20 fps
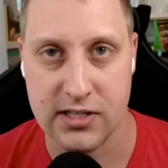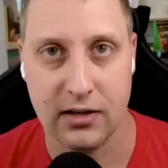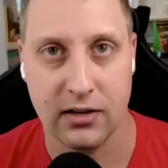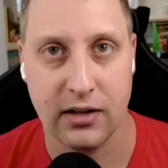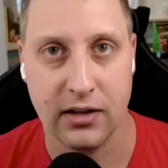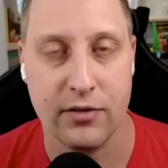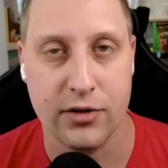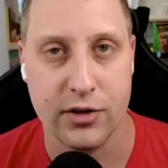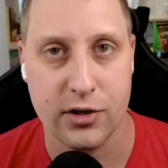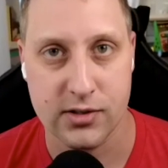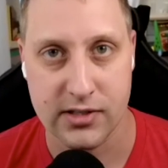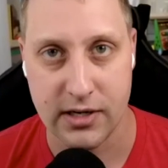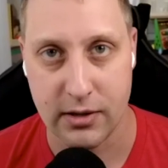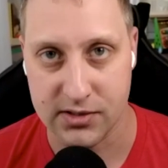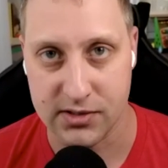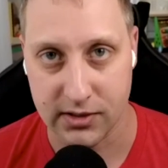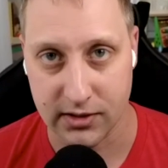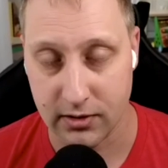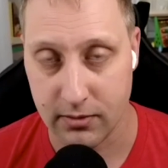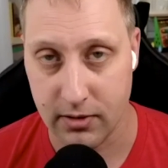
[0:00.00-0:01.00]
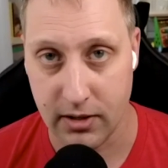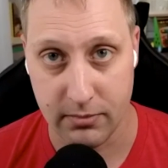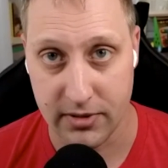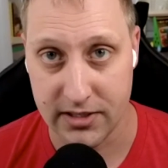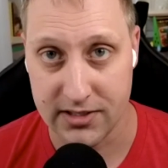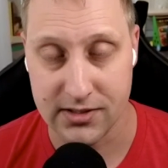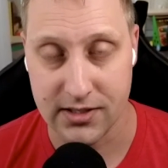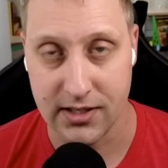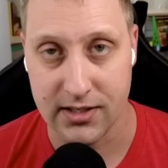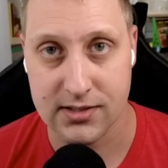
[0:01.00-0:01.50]
11 years I was in, in
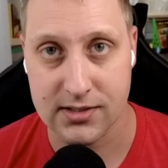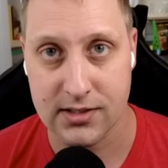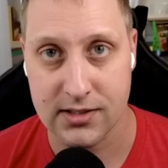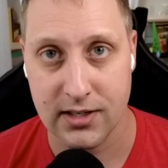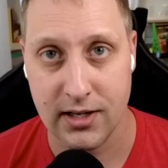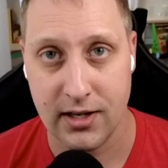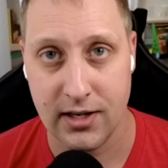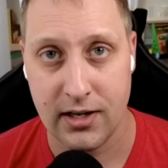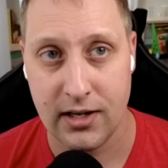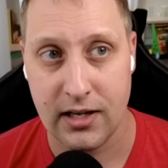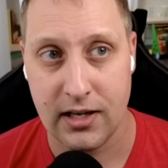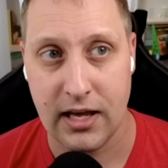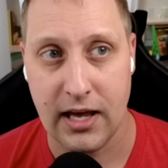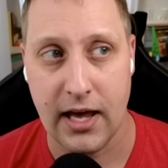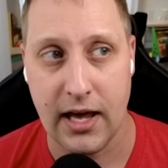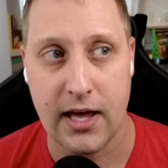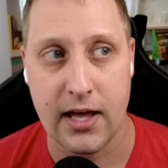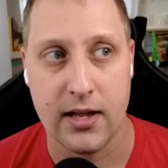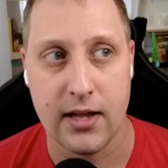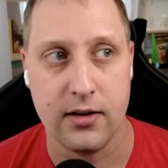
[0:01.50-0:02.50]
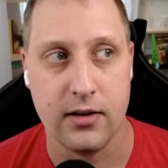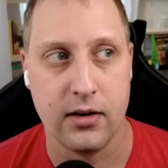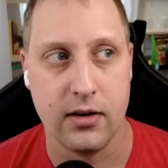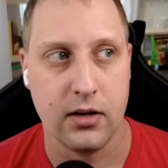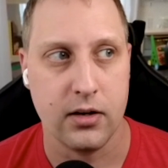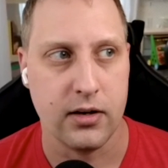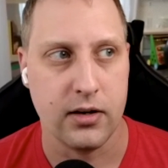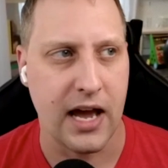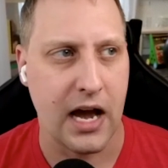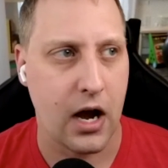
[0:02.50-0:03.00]
business. Yeah. And
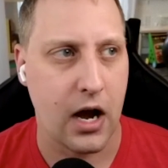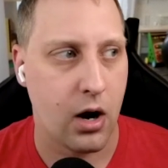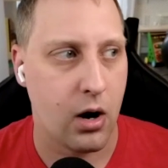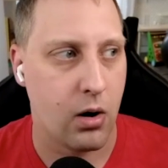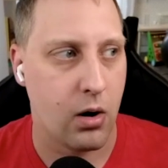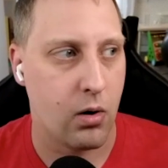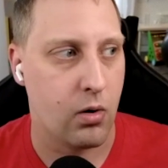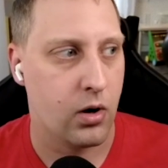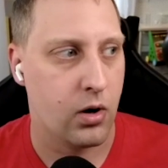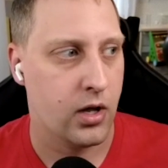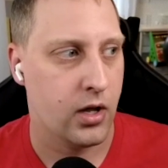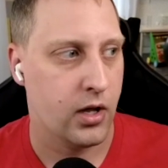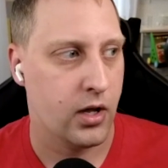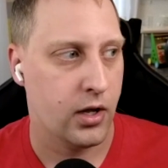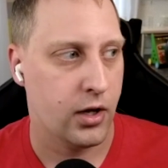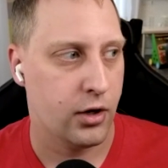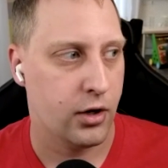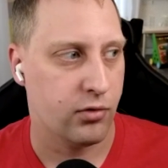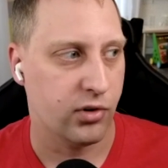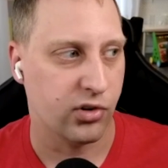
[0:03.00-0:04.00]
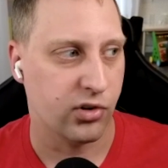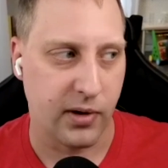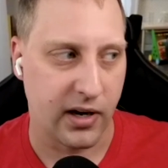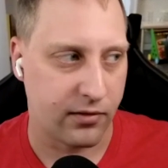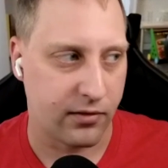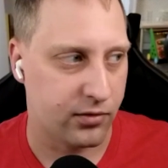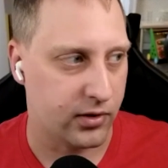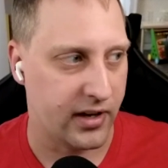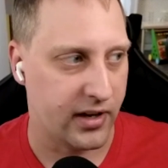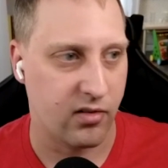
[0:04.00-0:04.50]
now,
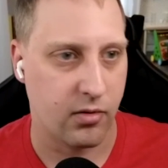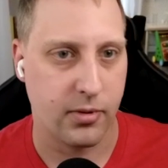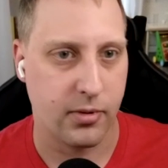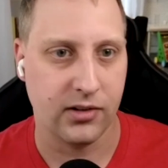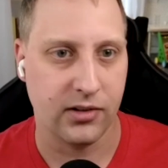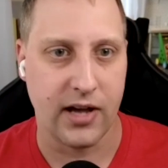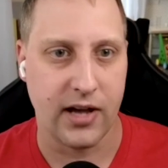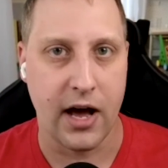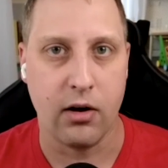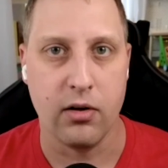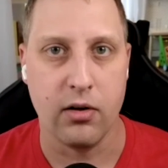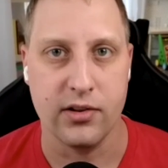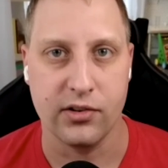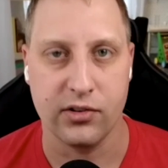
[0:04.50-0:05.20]
respectfully, everybody's got all this